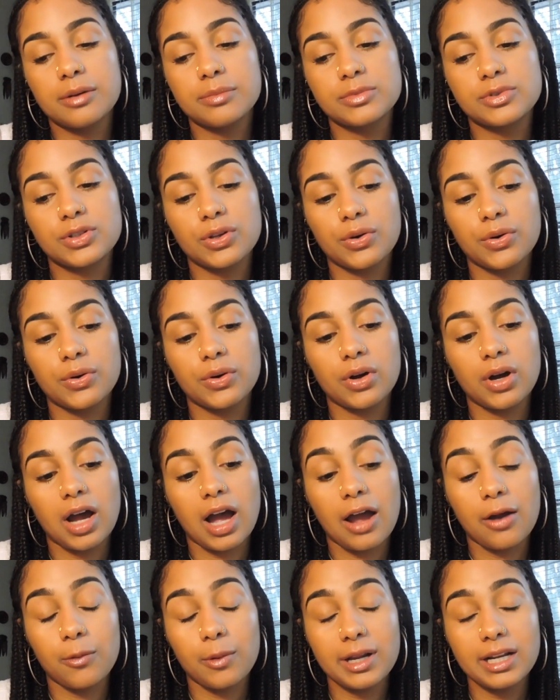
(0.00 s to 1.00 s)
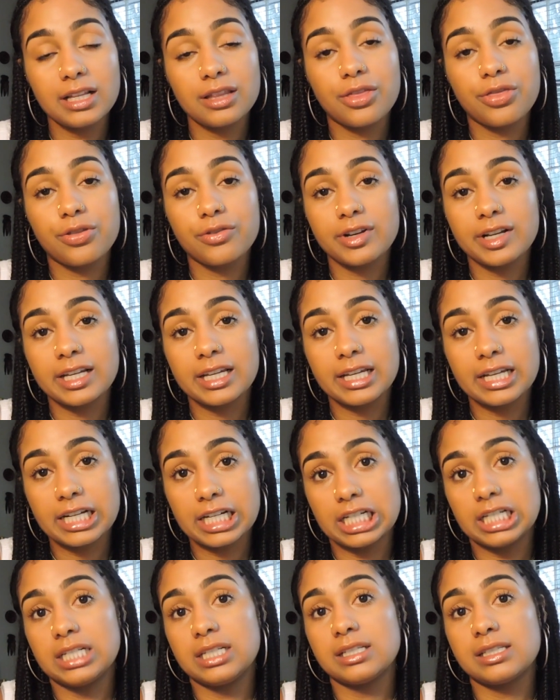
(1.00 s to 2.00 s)
So I waited 3
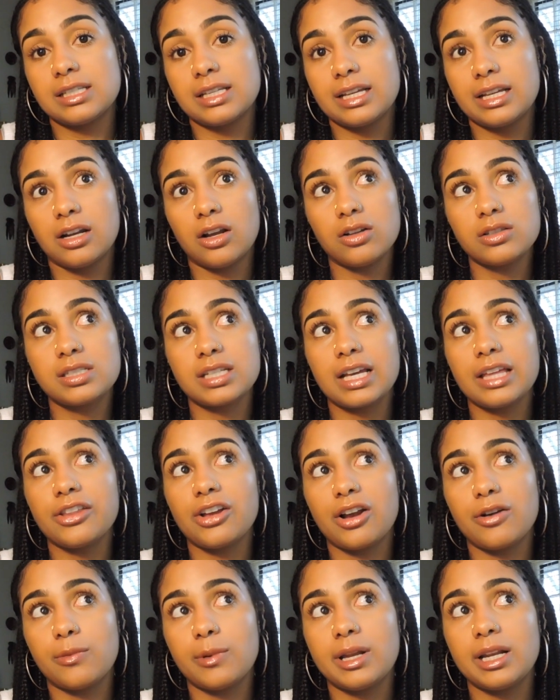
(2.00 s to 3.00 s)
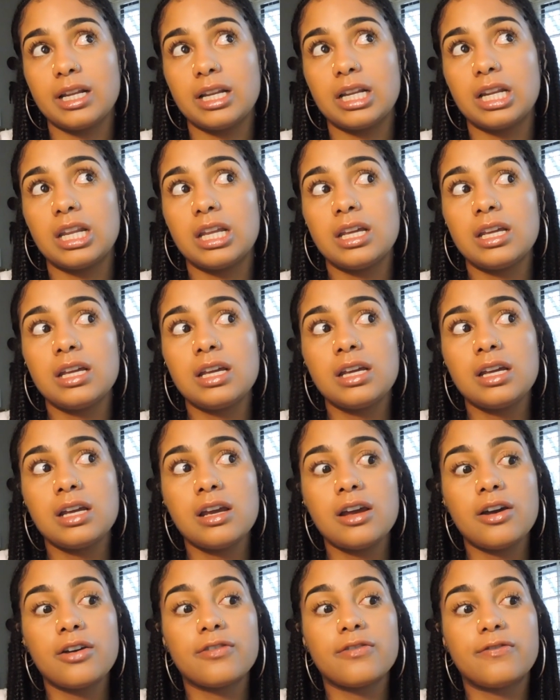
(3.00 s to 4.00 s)
years, and altogether I waited
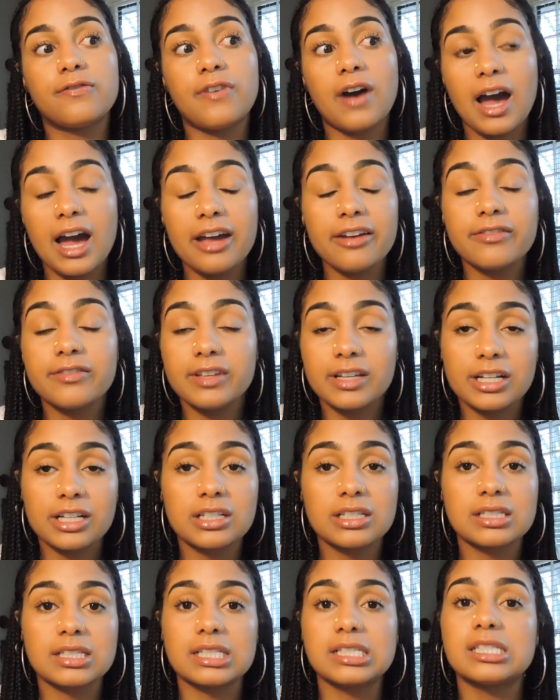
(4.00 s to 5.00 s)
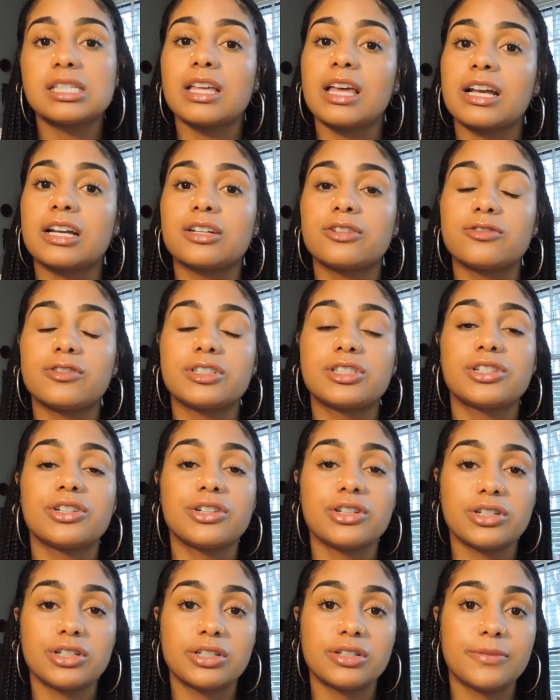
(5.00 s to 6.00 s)
5 years until I could
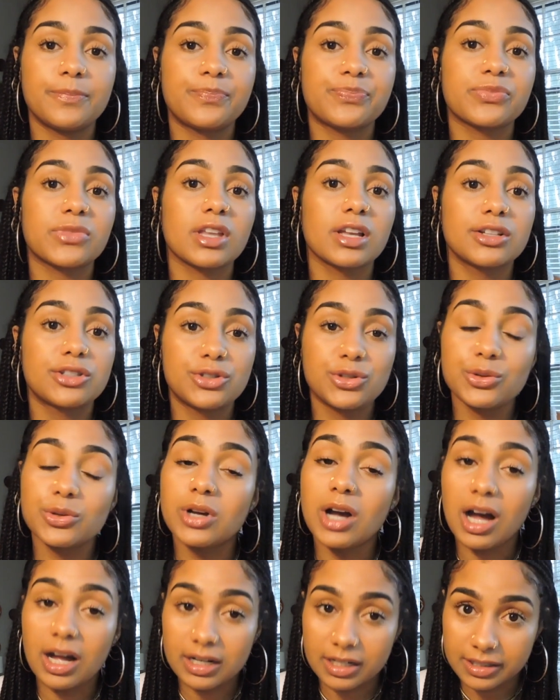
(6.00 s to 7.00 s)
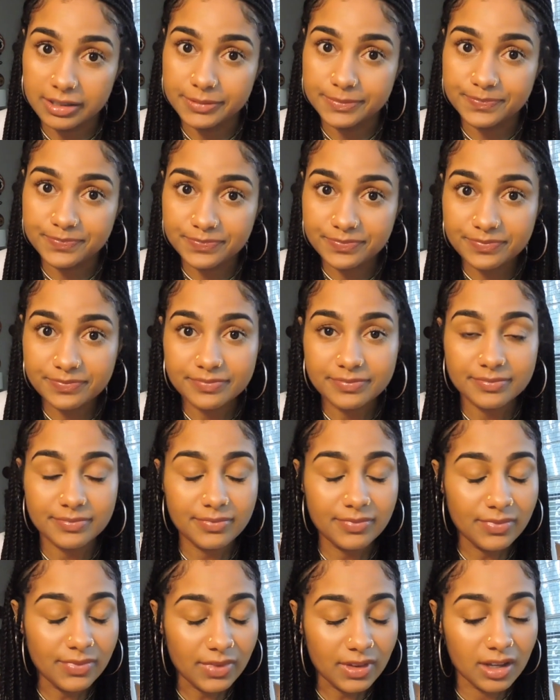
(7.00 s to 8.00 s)
return to Ghana.
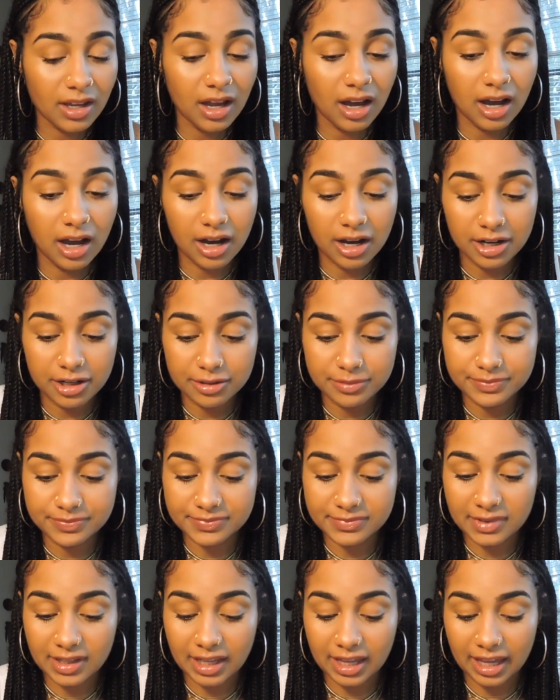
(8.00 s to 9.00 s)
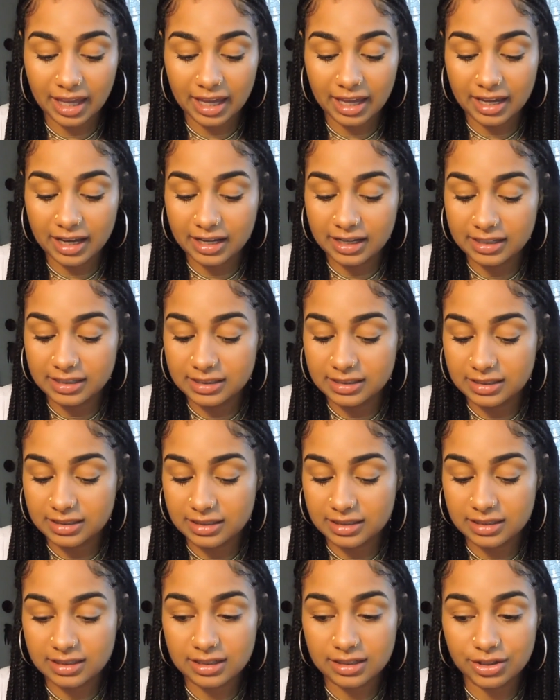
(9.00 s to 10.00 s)
And,
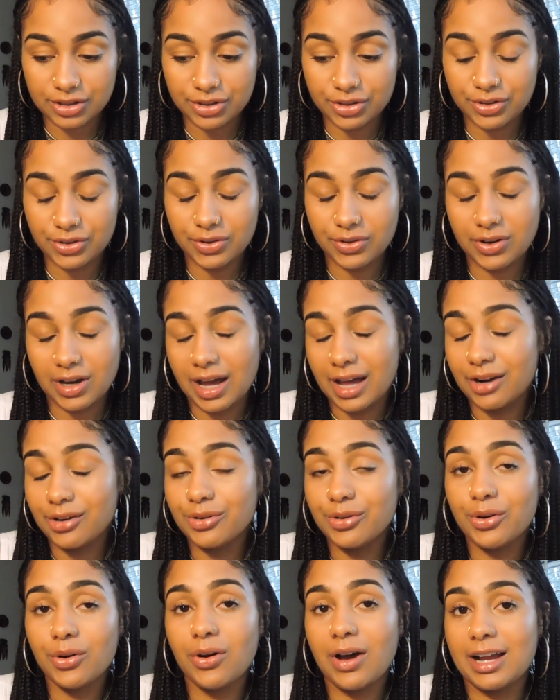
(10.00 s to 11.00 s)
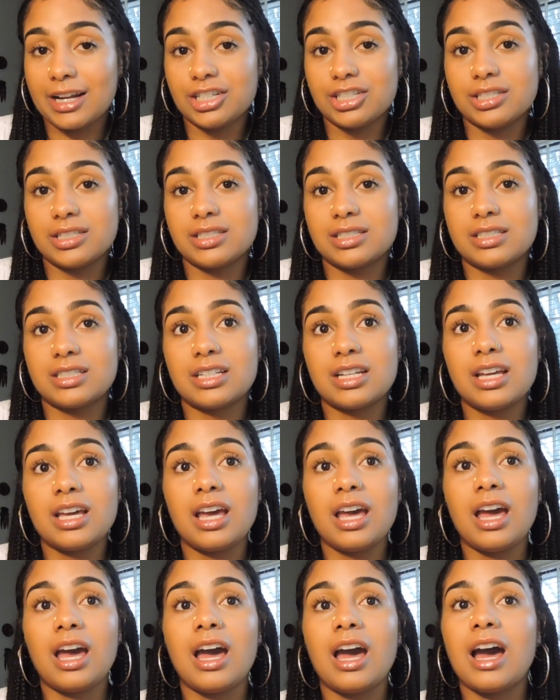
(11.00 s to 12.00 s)
I don't know,
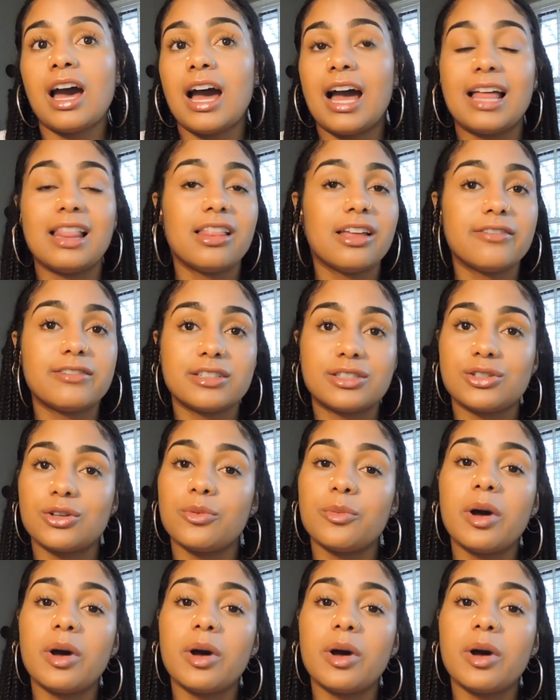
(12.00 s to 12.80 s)
I love it so